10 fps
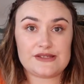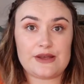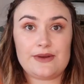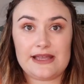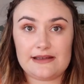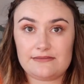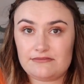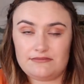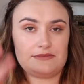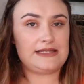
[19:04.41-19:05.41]
the
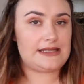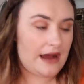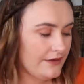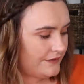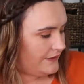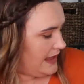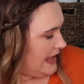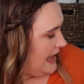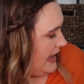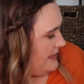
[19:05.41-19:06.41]
sewing stuff
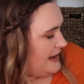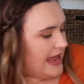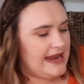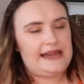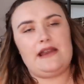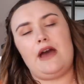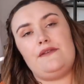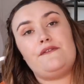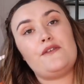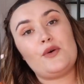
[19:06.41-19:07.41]
and then
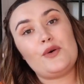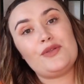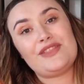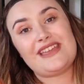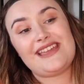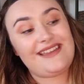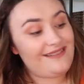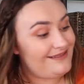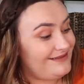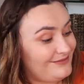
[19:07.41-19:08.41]
89 for
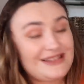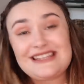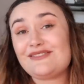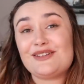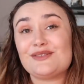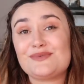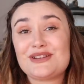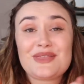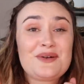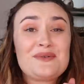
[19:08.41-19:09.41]
the materials, which
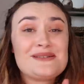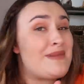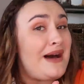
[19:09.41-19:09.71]
I thought was a